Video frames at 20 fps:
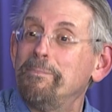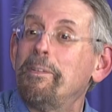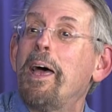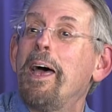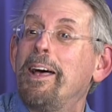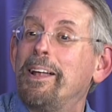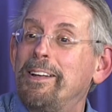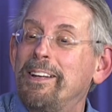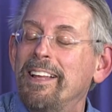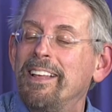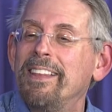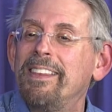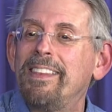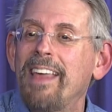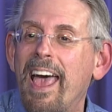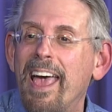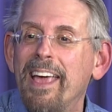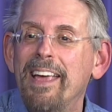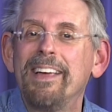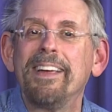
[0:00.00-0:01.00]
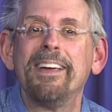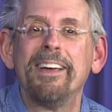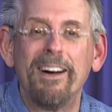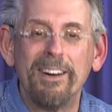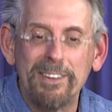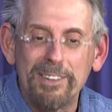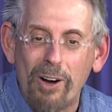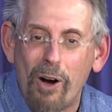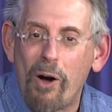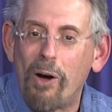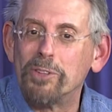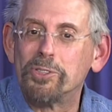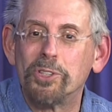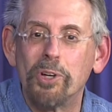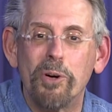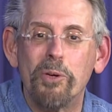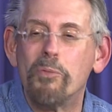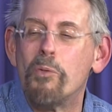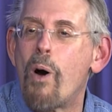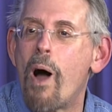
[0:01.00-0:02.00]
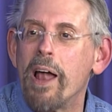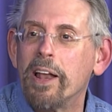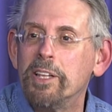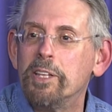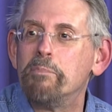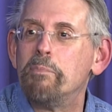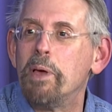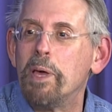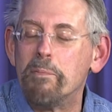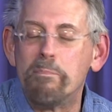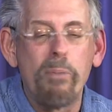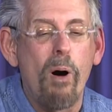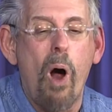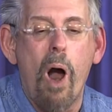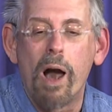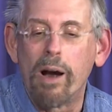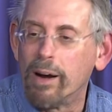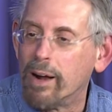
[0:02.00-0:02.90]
And they also wanted to be part